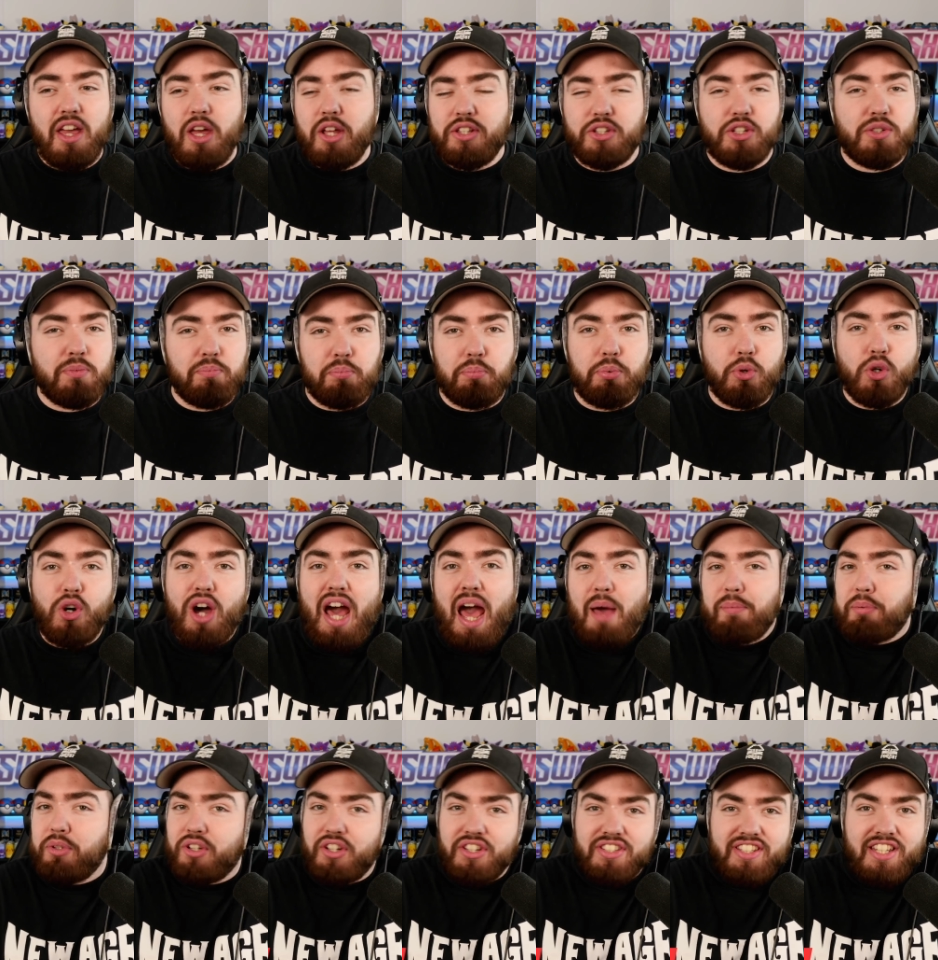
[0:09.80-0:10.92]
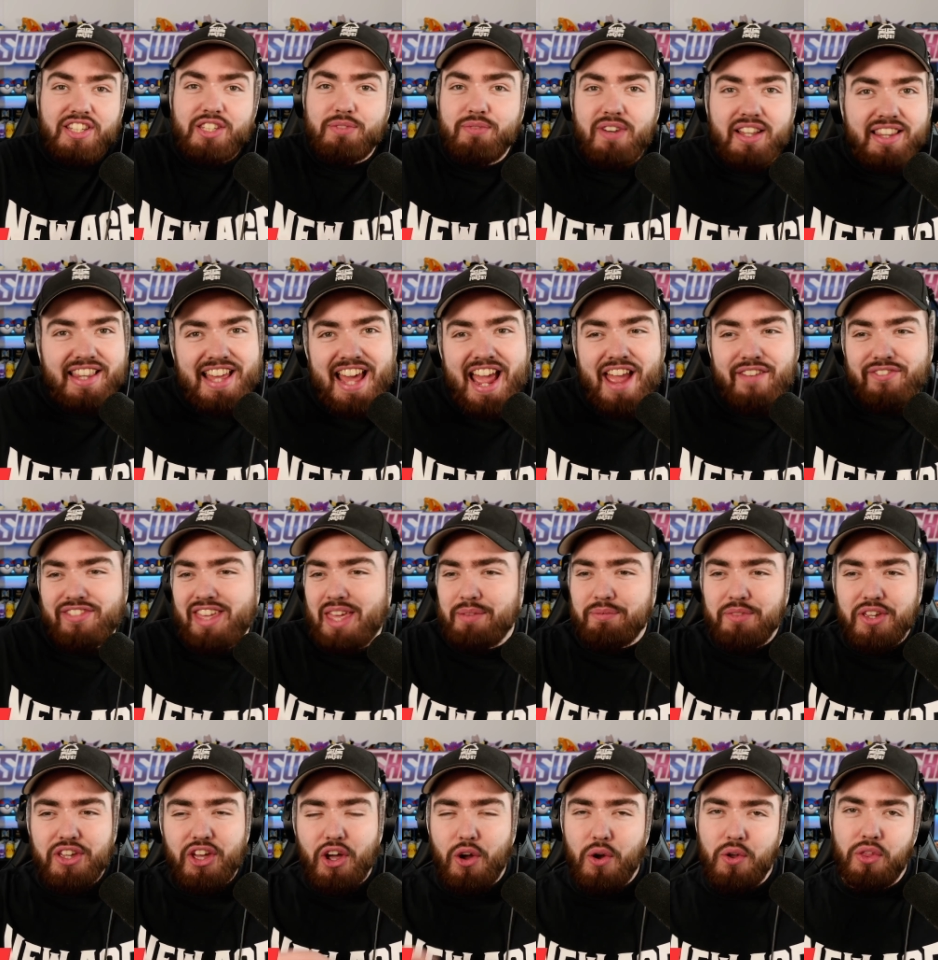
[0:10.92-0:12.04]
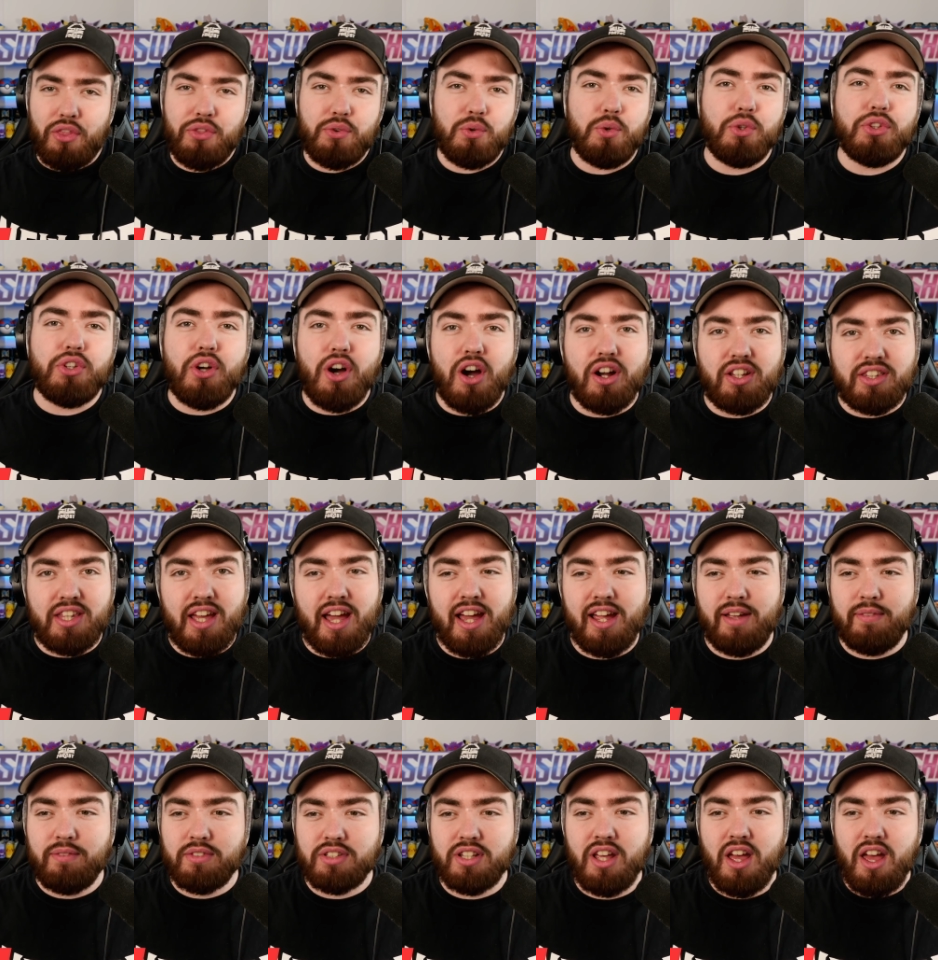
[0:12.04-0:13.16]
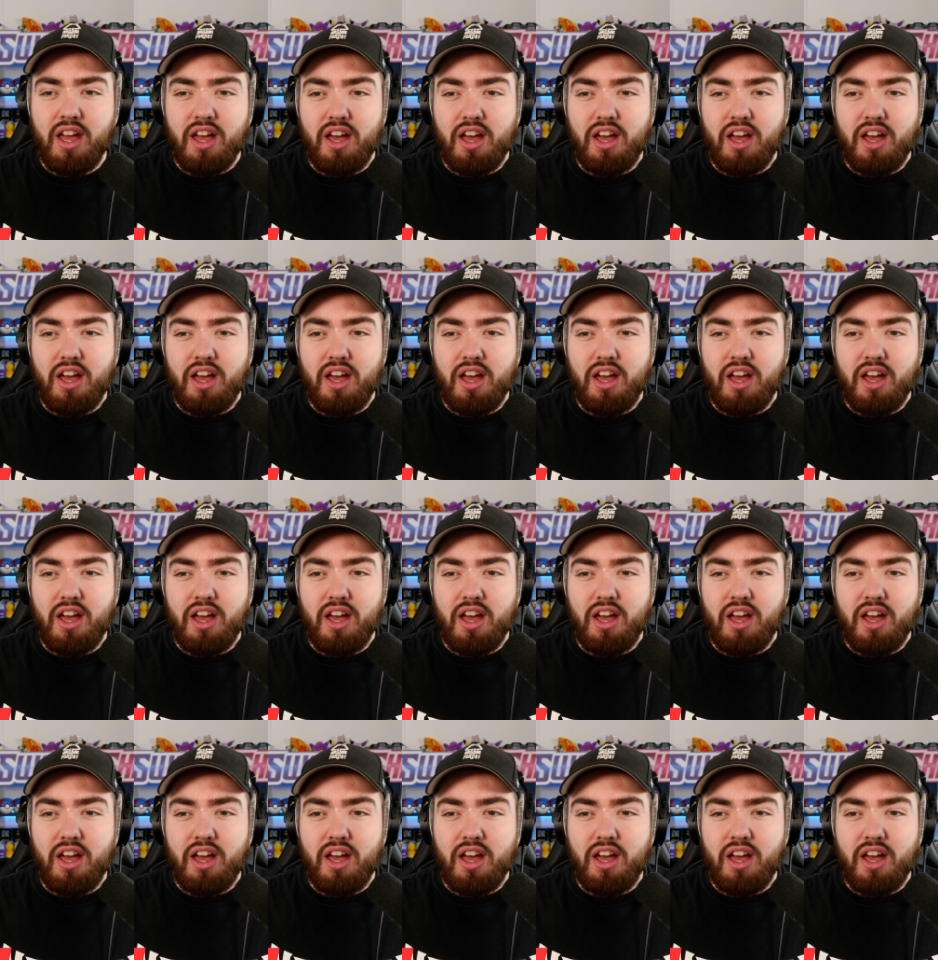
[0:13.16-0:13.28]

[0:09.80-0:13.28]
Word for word: just brought happiness into my life, kept me going through dark times.